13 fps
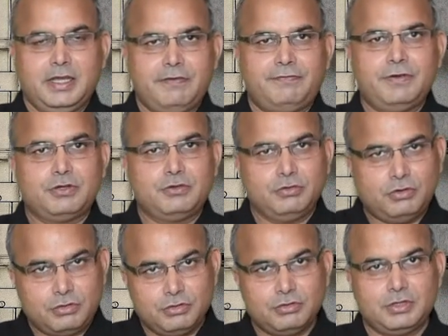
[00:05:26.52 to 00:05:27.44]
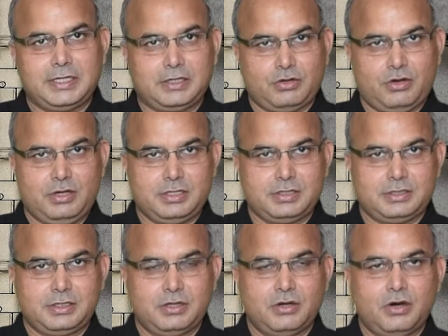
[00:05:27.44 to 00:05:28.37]
If we do not know that
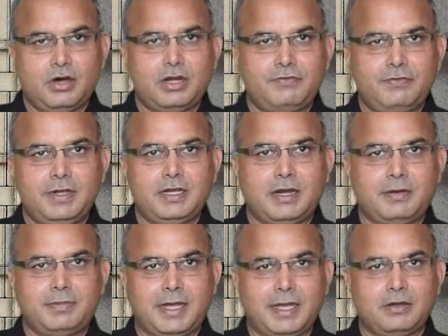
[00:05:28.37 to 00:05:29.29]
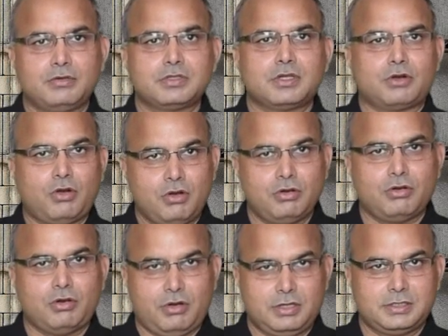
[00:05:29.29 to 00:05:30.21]
cause, or if we have diagnosed the wrong
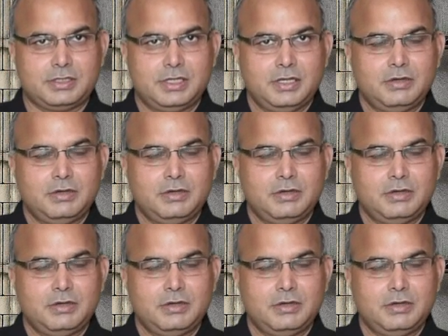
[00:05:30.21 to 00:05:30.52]
cause,